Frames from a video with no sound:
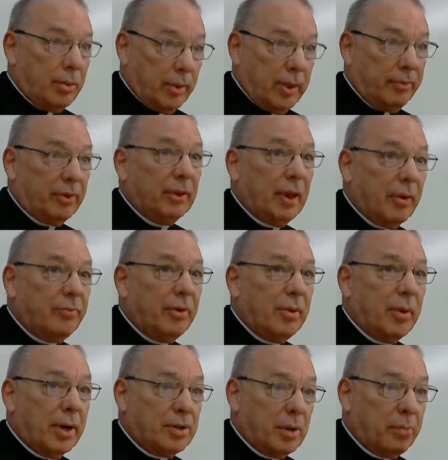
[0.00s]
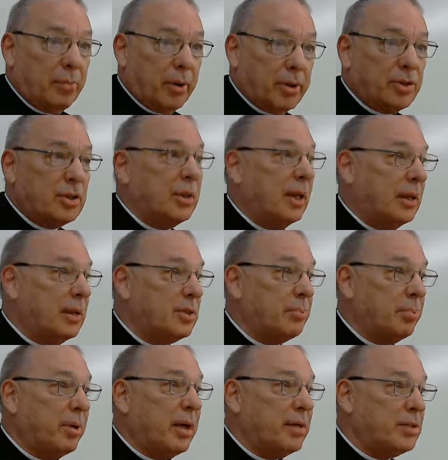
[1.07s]
or even love you as a person and as a
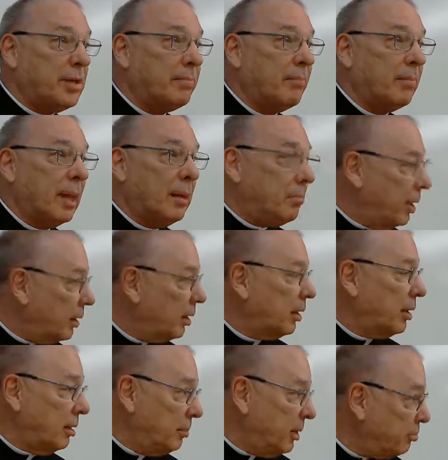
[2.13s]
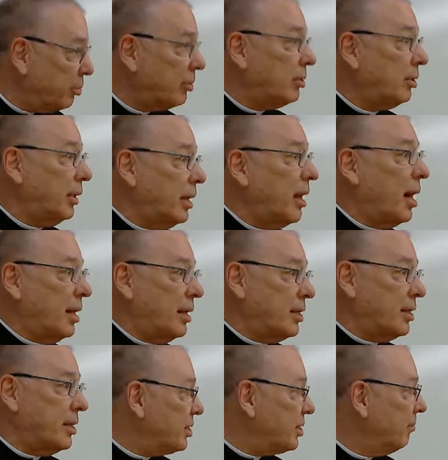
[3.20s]
priest, but they're going to be brutally
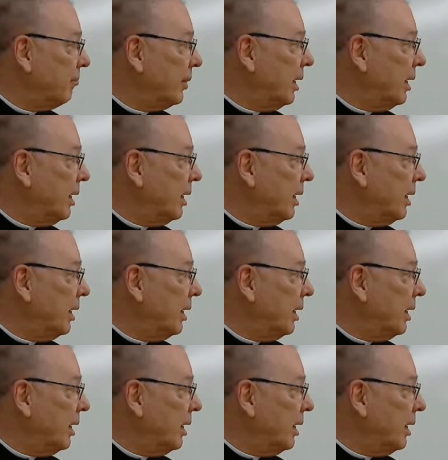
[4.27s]
honest.